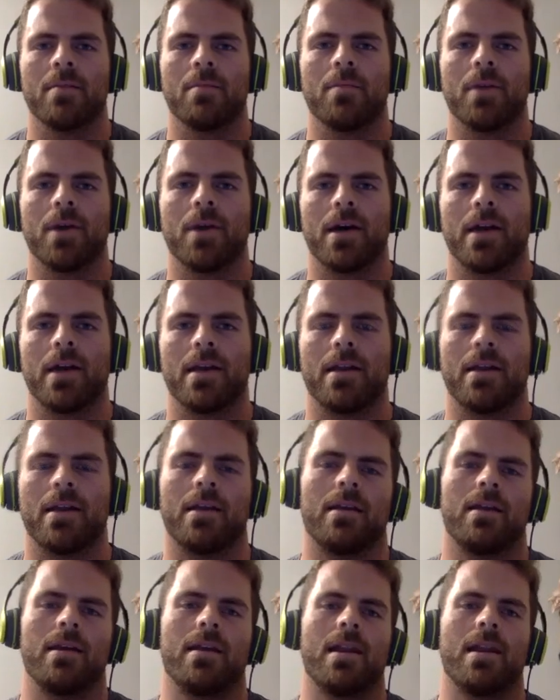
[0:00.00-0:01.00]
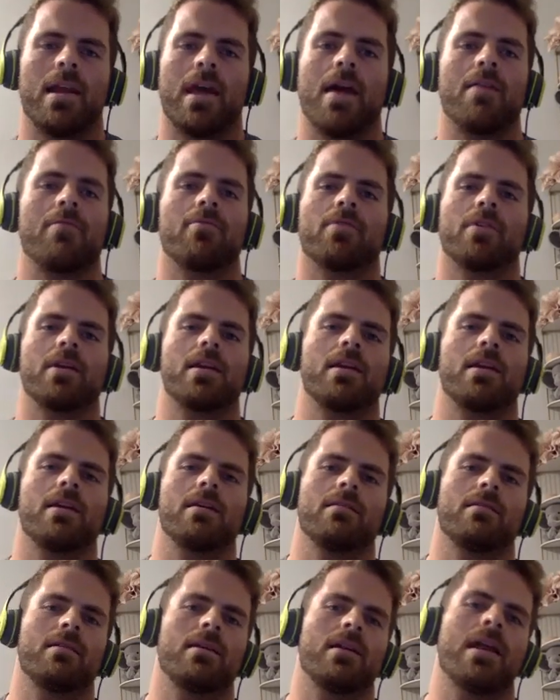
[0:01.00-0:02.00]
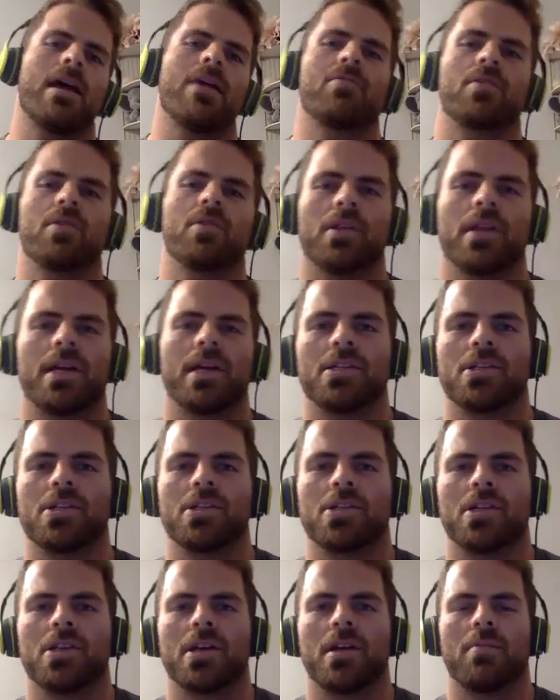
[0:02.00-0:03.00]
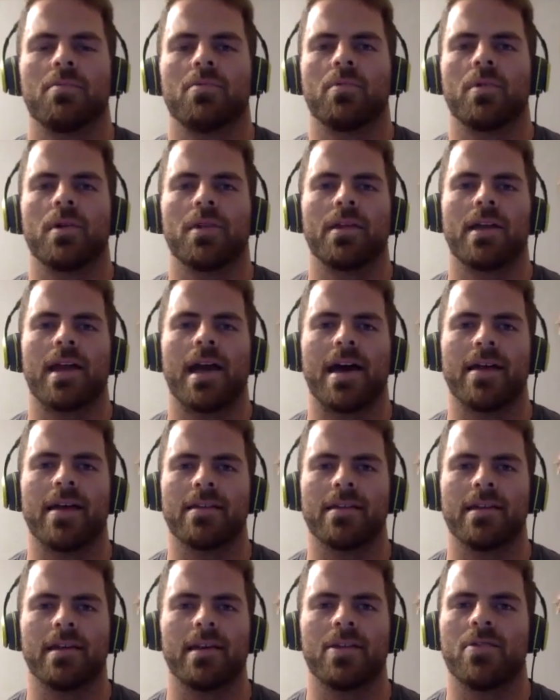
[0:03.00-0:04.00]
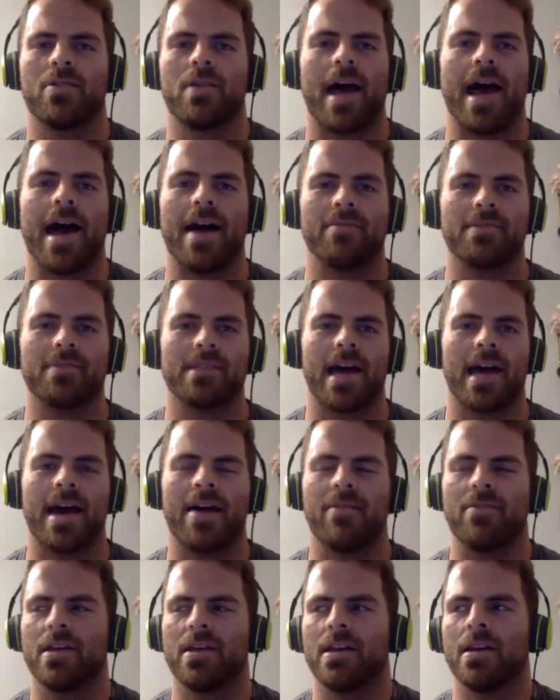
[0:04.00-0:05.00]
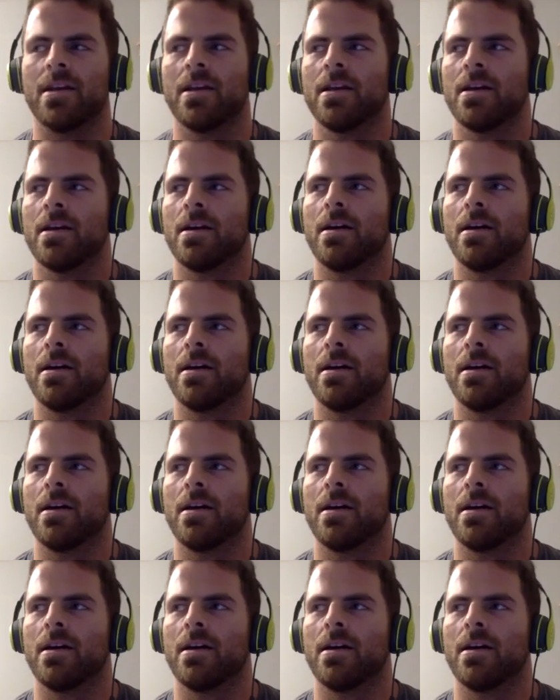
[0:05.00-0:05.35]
But in every relationship with an athlete, you have to have it,